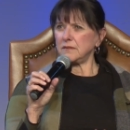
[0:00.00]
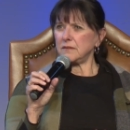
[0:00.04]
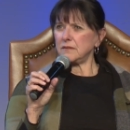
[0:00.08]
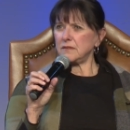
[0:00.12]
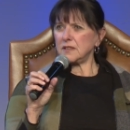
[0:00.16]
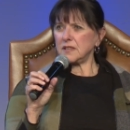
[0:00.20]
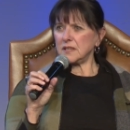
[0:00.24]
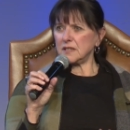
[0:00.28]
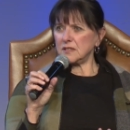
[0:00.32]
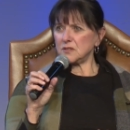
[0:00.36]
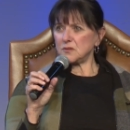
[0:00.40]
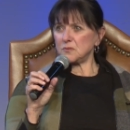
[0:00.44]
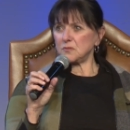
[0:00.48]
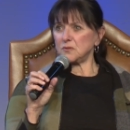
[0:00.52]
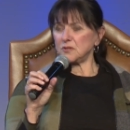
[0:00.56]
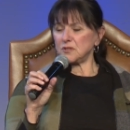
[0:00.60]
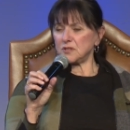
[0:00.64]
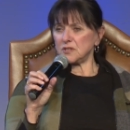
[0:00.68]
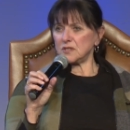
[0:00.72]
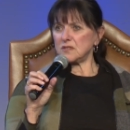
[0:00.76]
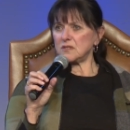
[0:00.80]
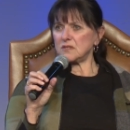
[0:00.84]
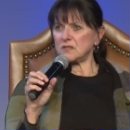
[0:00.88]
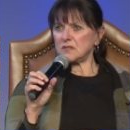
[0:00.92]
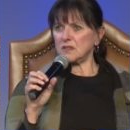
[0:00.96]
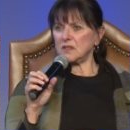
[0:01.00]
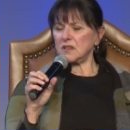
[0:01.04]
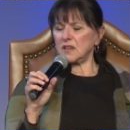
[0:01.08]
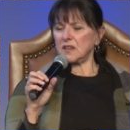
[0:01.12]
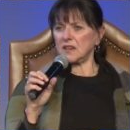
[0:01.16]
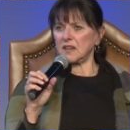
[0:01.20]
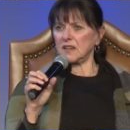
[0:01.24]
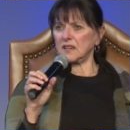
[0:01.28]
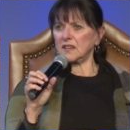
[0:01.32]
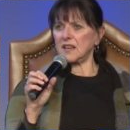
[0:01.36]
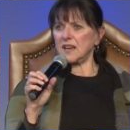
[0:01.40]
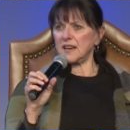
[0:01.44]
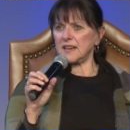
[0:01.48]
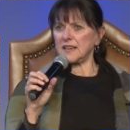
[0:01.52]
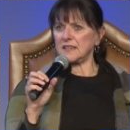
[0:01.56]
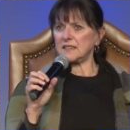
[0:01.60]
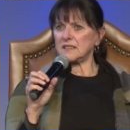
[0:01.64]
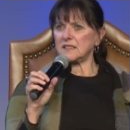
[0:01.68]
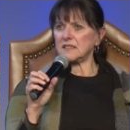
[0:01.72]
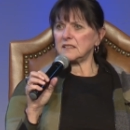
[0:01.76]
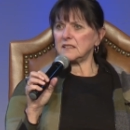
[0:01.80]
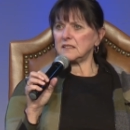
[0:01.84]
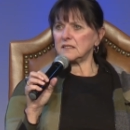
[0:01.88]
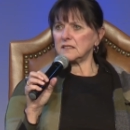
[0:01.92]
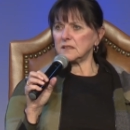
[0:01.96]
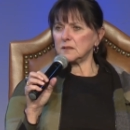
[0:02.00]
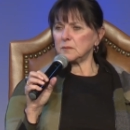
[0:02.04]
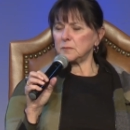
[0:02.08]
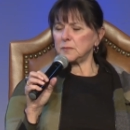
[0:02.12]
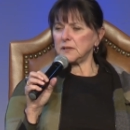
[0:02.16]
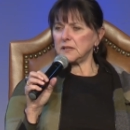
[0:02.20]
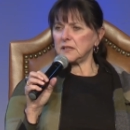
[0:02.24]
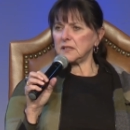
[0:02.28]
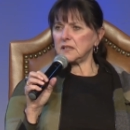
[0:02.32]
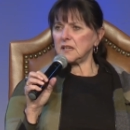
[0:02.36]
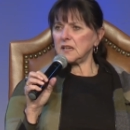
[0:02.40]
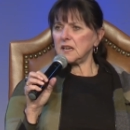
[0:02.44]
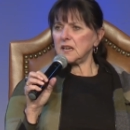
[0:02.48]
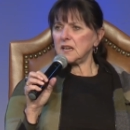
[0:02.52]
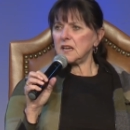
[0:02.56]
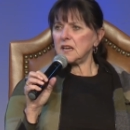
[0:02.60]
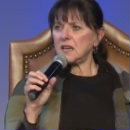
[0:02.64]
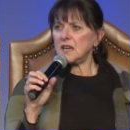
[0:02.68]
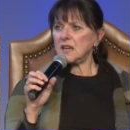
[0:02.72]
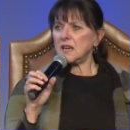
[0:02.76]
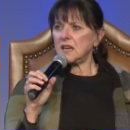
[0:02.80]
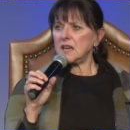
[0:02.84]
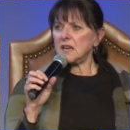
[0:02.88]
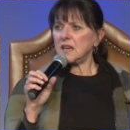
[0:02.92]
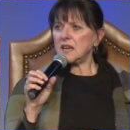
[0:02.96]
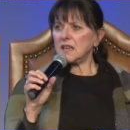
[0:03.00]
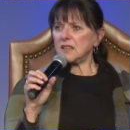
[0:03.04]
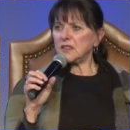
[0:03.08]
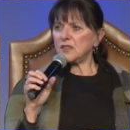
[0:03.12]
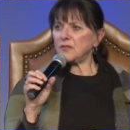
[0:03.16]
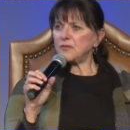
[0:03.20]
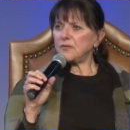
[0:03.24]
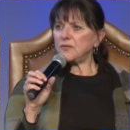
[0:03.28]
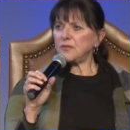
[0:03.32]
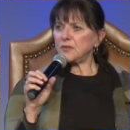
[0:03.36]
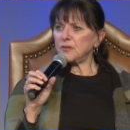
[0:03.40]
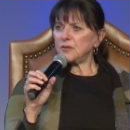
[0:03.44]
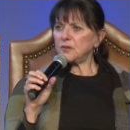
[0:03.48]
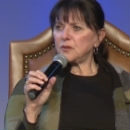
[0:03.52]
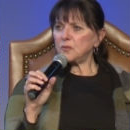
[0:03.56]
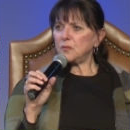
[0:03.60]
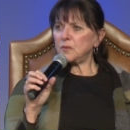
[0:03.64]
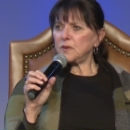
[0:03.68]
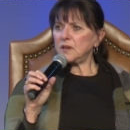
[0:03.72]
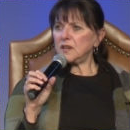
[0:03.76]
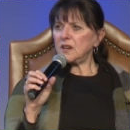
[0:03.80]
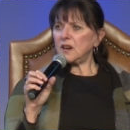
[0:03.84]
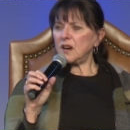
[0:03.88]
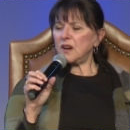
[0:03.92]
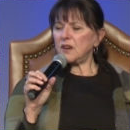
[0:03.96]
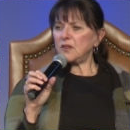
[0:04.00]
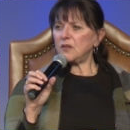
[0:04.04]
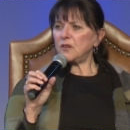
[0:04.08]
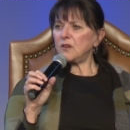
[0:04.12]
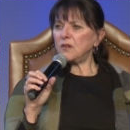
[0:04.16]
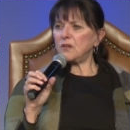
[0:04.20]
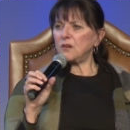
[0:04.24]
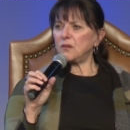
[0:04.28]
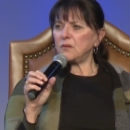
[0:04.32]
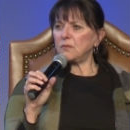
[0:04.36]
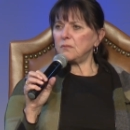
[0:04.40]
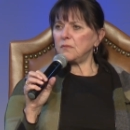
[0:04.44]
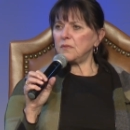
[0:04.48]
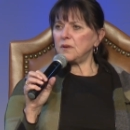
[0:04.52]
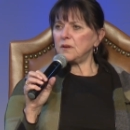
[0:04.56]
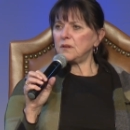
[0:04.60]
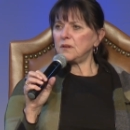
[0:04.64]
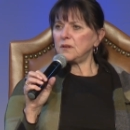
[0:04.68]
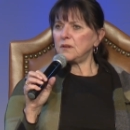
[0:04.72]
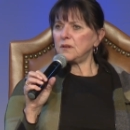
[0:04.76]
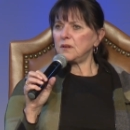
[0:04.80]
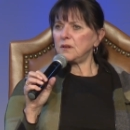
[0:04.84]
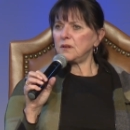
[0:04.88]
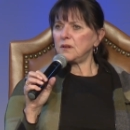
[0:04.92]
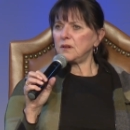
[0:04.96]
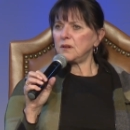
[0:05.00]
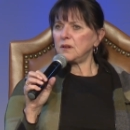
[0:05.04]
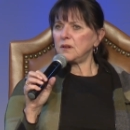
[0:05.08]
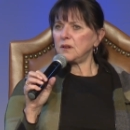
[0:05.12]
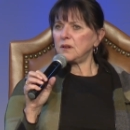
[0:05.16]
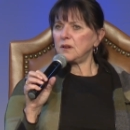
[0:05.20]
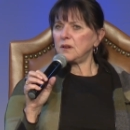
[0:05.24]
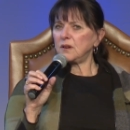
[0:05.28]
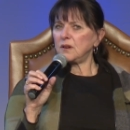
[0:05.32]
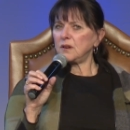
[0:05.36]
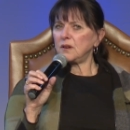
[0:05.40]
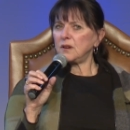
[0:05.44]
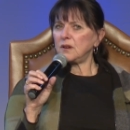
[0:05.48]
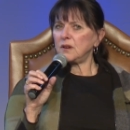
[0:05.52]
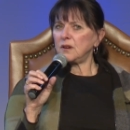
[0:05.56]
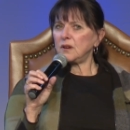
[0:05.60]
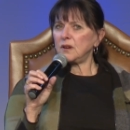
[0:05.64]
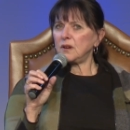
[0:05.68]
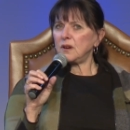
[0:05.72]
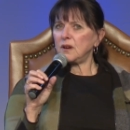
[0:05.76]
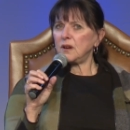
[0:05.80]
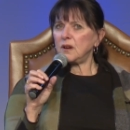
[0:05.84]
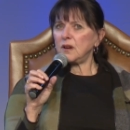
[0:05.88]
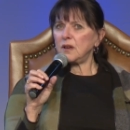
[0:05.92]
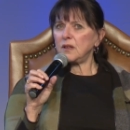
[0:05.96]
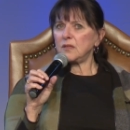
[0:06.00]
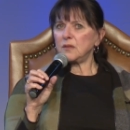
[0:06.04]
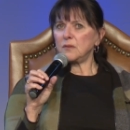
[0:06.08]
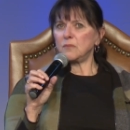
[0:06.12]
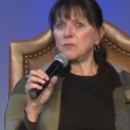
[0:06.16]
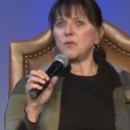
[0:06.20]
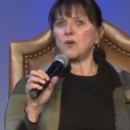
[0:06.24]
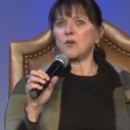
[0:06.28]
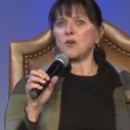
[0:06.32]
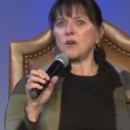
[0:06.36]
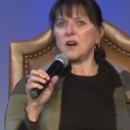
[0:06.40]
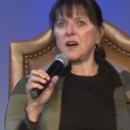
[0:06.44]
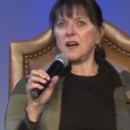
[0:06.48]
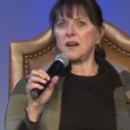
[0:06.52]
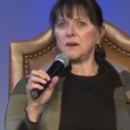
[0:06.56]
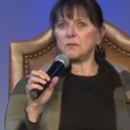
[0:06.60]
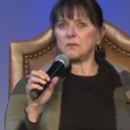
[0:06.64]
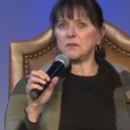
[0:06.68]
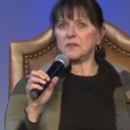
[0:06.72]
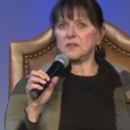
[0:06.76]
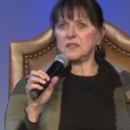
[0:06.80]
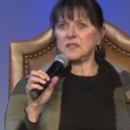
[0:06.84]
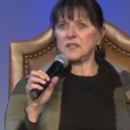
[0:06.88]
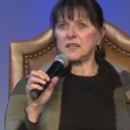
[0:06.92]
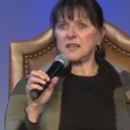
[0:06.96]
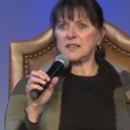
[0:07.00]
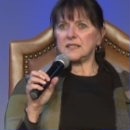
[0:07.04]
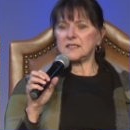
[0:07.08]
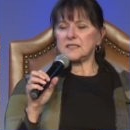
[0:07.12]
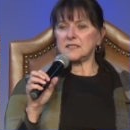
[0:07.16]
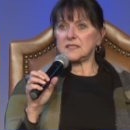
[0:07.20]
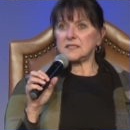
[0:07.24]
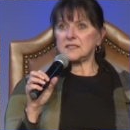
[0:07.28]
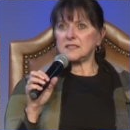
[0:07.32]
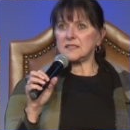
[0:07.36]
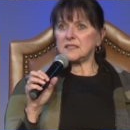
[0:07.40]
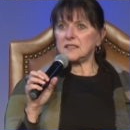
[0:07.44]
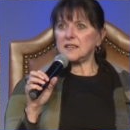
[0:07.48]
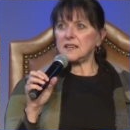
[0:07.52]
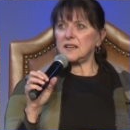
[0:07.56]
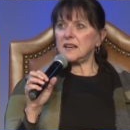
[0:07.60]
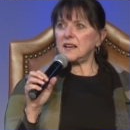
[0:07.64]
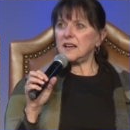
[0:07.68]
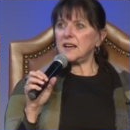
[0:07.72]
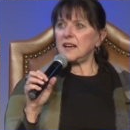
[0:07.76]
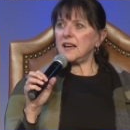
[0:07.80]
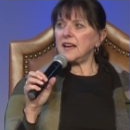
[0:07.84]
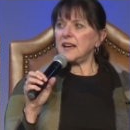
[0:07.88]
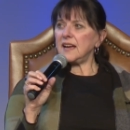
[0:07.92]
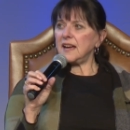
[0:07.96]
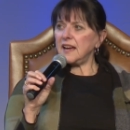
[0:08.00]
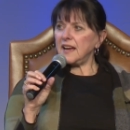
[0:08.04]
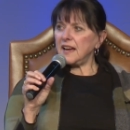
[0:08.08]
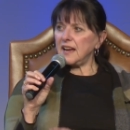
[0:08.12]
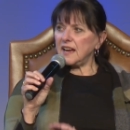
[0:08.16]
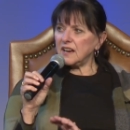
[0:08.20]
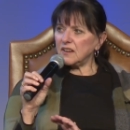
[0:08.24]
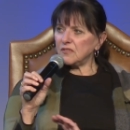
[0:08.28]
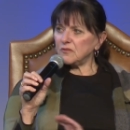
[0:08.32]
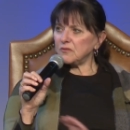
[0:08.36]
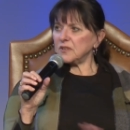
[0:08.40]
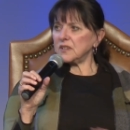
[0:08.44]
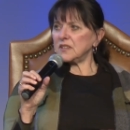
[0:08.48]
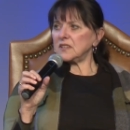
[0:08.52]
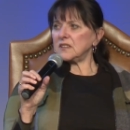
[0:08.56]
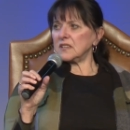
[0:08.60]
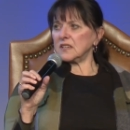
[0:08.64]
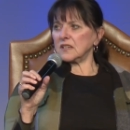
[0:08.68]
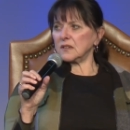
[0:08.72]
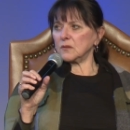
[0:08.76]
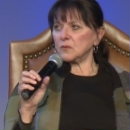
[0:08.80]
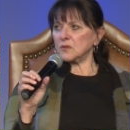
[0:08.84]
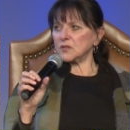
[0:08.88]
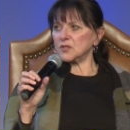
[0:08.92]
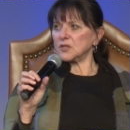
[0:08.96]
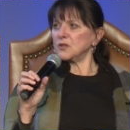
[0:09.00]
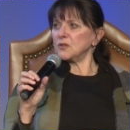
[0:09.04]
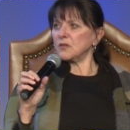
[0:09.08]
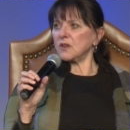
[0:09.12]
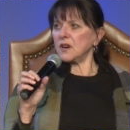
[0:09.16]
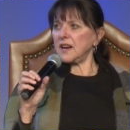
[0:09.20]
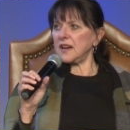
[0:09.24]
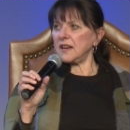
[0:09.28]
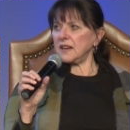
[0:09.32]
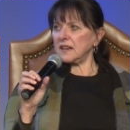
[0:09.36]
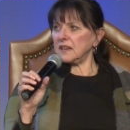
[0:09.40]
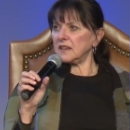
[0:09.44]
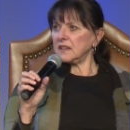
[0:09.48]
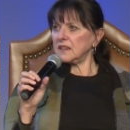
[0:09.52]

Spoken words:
Things were just getting light a little bit. And the further we got home, the more I realized that everything was gray.